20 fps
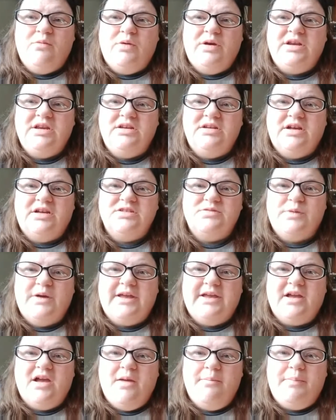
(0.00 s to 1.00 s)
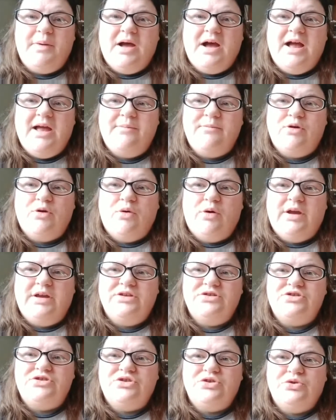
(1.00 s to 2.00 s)
When he does wake up, I'm
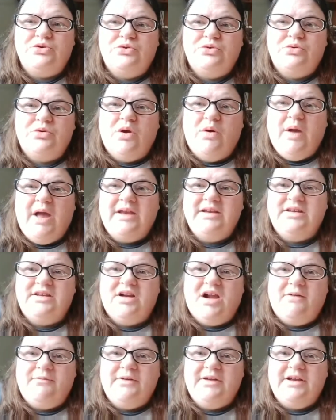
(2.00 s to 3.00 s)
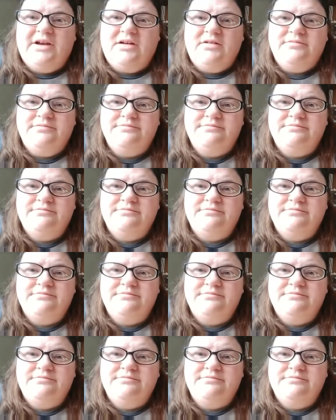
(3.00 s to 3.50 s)
going to go ahead and get off of here.